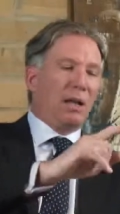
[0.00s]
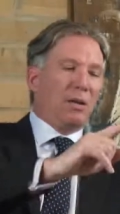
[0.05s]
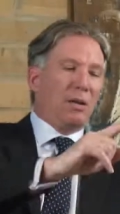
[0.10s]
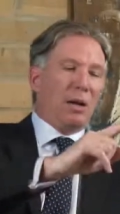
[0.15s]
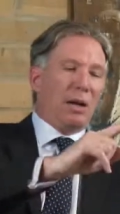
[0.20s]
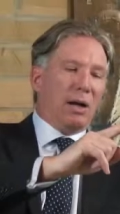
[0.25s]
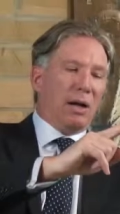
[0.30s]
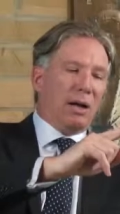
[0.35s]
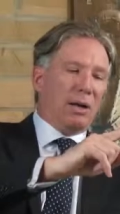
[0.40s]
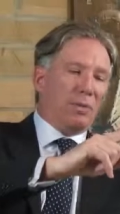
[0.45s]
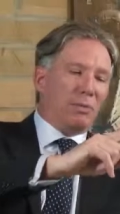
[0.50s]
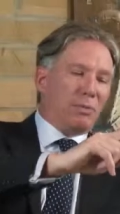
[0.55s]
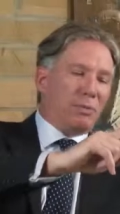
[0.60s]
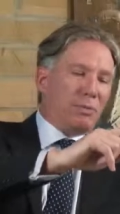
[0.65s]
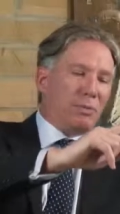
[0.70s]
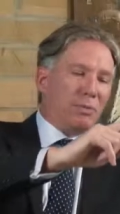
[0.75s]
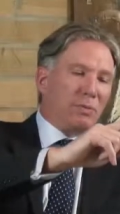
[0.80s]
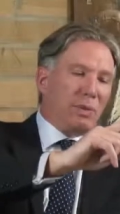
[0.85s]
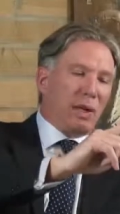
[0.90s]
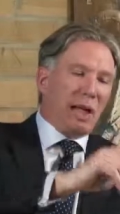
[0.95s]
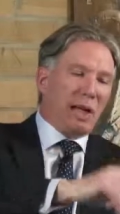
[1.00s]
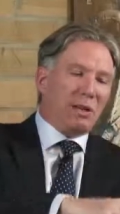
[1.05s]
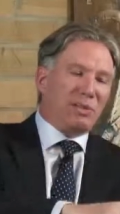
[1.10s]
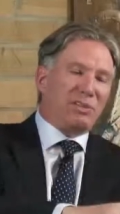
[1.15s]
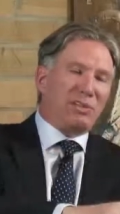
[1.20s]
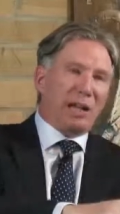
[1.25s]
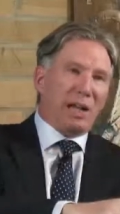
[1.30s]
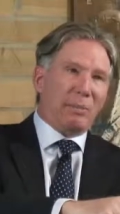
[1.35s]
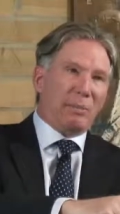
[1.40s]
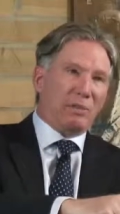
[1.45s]
Uh,
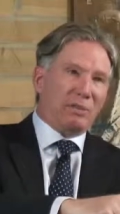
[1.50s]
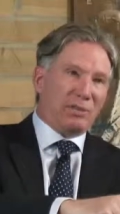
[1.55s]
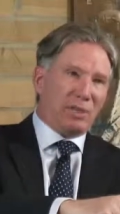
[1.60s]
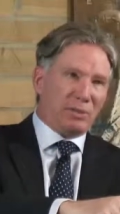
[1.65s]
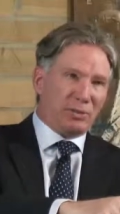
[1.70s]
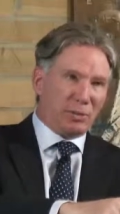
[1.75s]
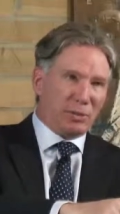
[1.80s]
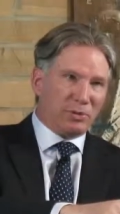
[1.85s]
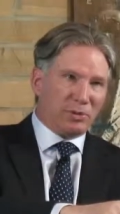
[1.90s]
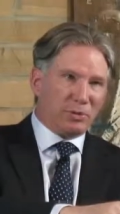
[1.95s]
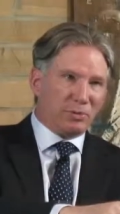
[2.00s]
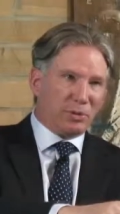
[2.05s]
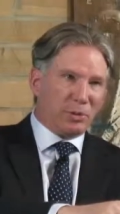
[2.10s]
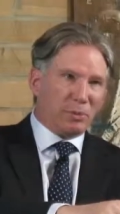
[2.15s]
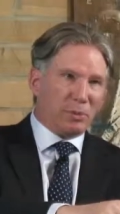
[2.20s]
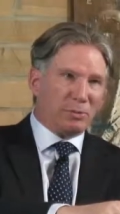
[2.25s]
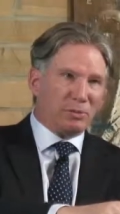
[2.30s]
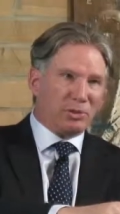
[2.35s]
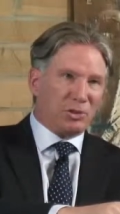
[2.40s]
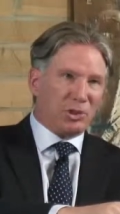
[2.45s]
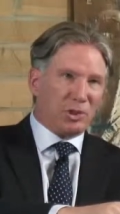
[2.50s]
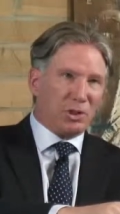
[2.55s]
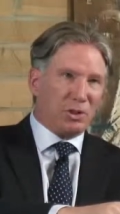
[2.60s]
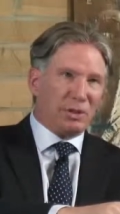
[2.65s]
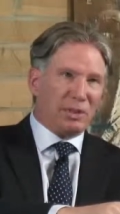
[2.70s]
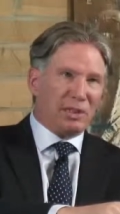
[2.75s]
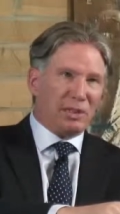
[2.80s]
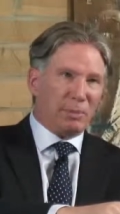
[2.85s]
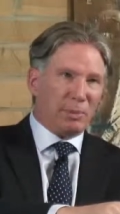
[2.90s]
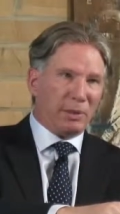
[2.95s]
Alzheimer's has risen from
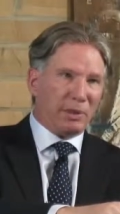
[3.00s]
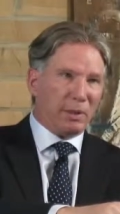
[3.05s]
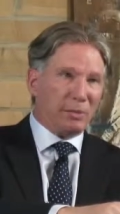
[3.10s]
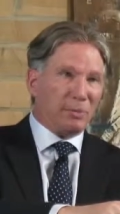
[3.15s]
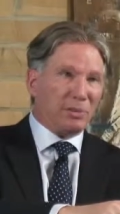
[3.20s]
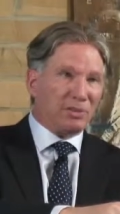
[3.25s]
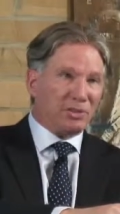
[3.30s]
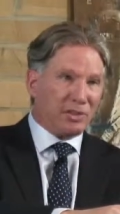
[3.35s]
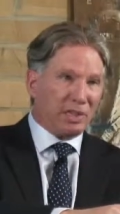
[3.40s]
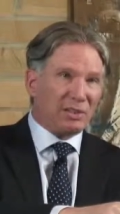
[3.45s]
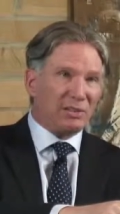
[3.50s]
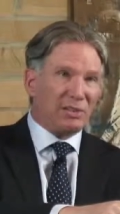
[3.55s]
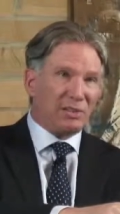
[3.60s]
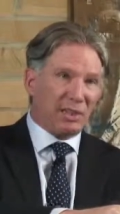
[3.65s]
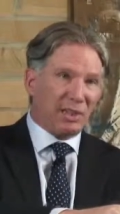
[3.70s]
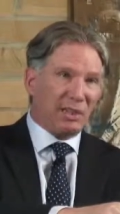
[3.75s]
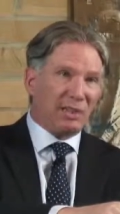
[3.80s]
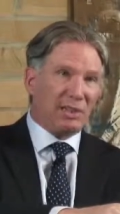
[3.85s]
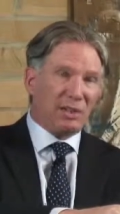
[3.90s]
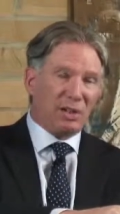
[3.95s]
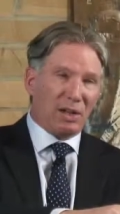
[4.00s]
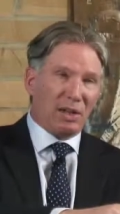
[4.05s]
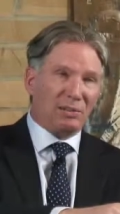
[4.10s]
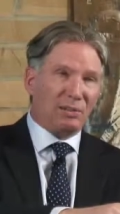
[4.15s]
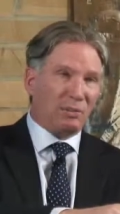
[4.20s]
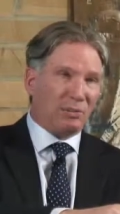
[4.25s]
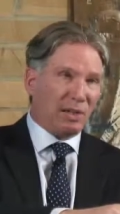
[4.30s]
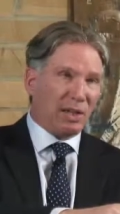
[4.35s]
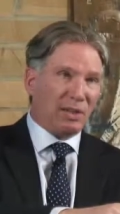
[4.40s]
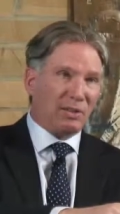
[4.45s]
obscurity to become the sixth leading
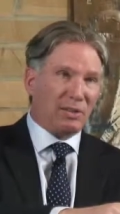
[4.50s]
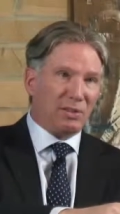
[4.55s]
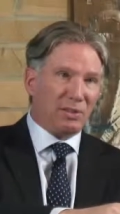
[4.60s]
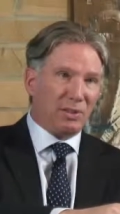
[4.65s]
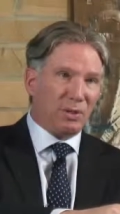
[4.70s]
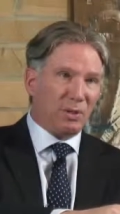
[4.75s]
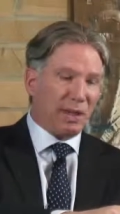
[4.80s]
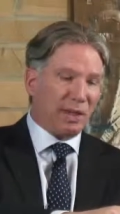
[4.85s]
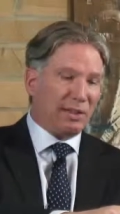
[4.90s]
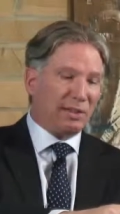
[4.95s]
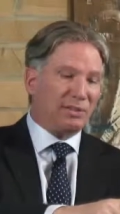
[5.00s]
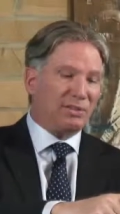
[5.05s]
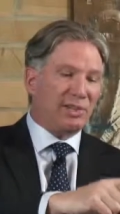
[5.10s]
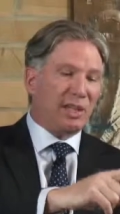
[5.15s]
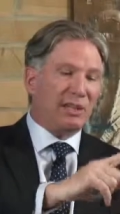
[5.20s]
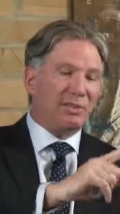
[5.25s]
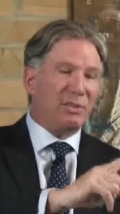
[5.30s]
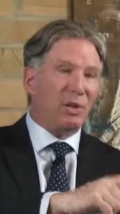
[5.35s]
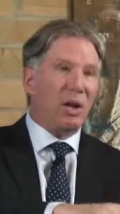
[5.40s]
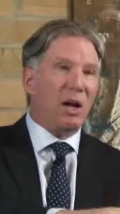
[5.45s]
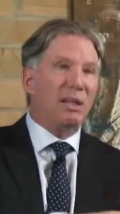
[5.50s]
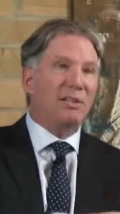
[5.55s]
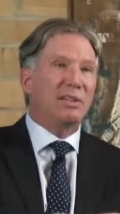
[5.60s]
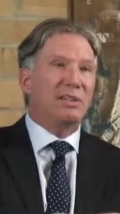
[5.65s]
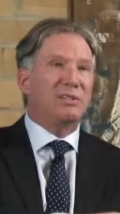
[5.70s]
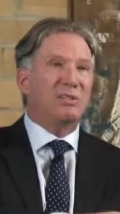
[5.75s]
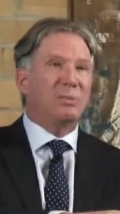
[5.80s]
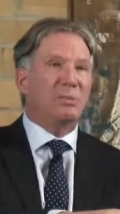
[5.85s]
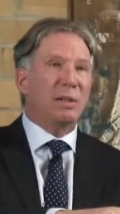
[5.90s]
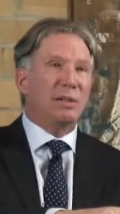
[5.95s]
cause of death in the United States.
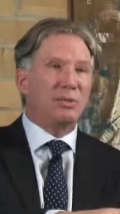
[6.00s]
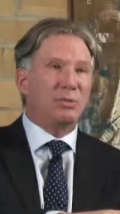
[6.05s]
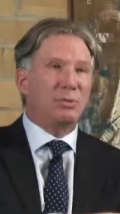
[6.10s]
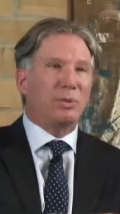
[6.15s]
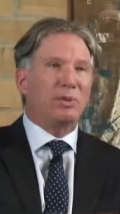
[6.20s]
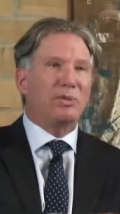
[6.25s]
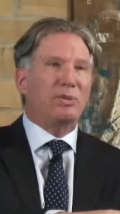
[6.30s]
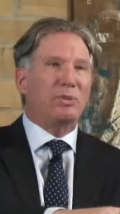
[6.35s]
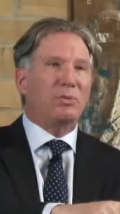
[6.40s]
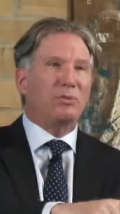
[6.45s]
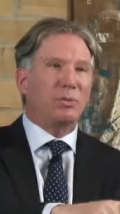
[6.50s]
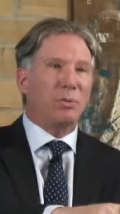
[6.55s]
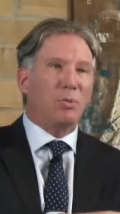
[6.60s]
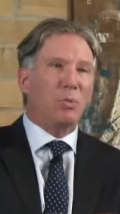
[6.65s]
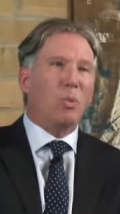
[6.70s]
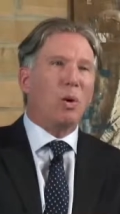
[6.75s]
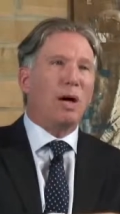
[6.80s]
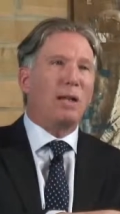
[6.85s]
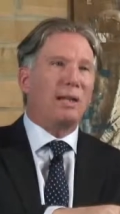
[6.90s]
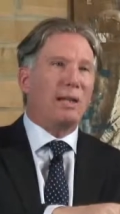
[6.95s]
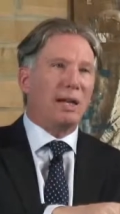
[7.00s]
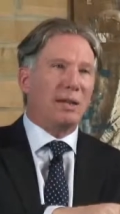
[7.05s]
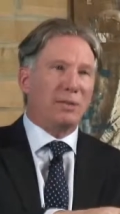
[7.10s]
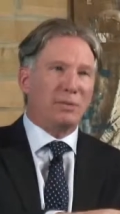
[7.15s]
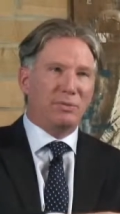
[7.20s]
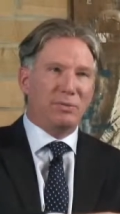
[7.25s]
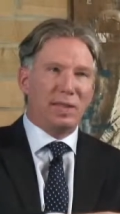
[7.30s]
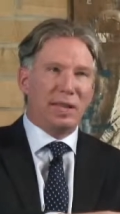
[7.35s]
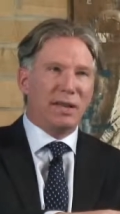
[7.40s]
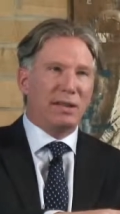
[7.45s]
Autism has risen from 1 out
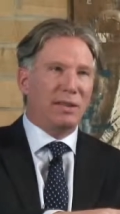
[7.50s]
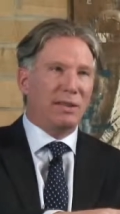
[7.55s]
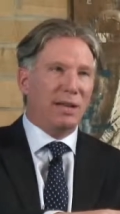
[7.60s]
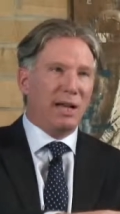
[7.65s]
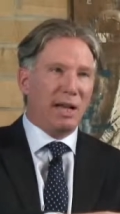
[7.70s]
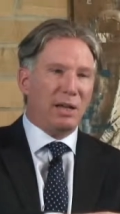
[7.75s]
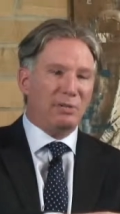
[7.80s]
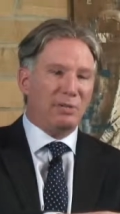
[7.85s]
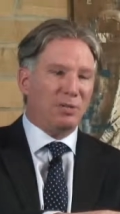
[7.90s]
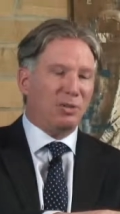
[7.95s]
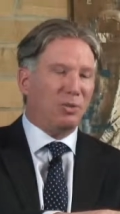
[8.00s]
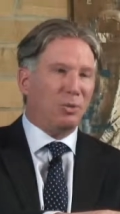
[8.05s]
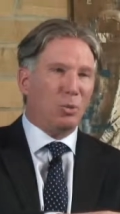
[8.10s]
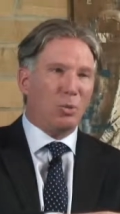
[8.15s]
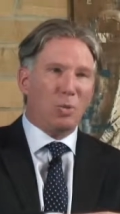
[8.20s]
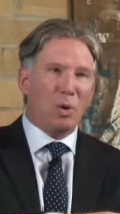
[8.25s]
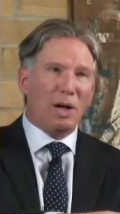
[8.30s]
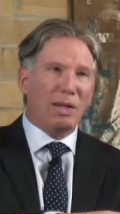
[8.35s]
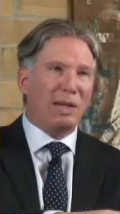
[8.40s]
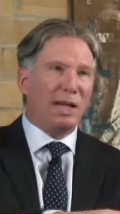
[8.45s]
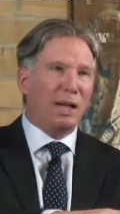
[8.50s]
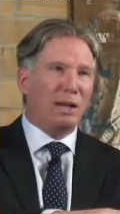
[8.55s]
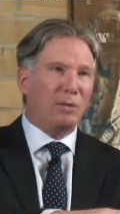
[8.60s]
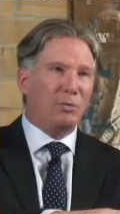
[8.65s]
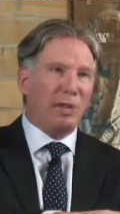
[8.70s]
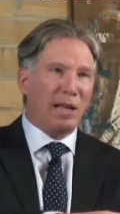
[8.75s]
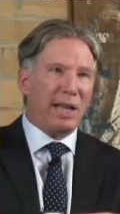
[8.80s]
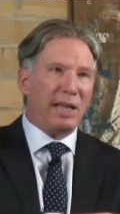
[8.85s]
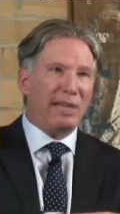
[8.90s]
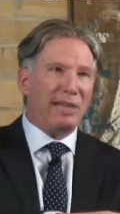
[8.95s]
of 10,000 to 1 out
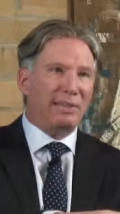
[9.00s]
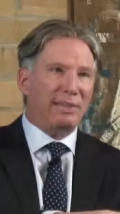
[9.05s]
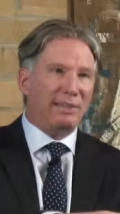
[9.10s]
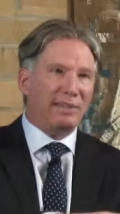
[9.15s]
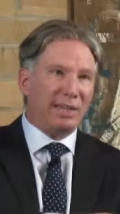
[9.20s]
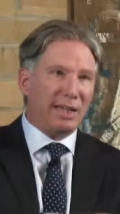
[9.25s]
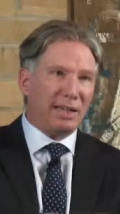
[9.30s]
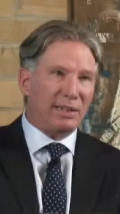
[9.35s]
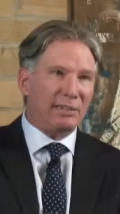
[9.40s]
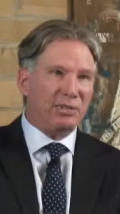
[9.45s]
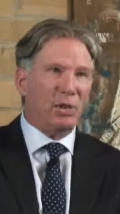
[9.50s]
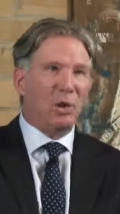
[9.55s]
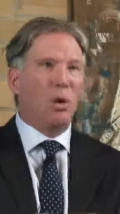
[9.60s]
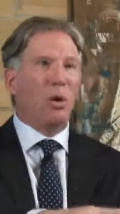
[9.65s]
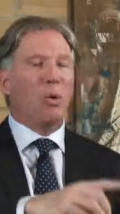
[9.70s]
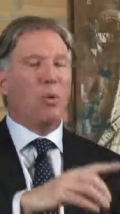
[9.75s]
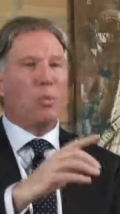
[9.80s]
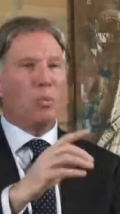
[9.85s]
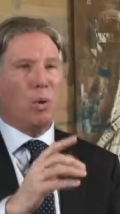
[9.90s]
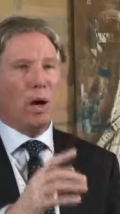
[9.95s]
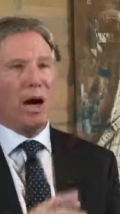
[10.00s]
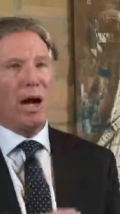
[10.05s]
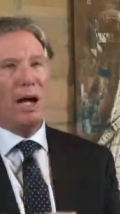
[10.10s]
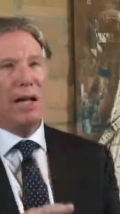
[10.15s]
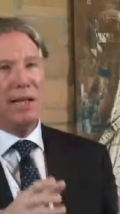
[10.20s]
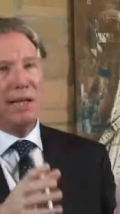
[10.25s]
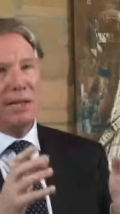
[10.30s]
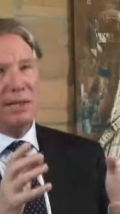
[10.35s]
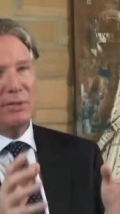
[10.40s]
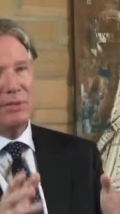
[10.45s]
of 86.
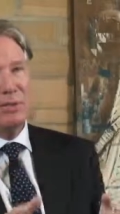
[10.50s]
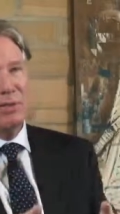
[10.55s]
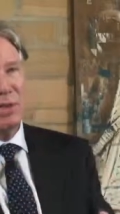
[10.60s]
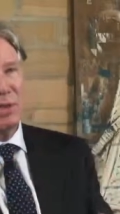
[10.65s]
Why is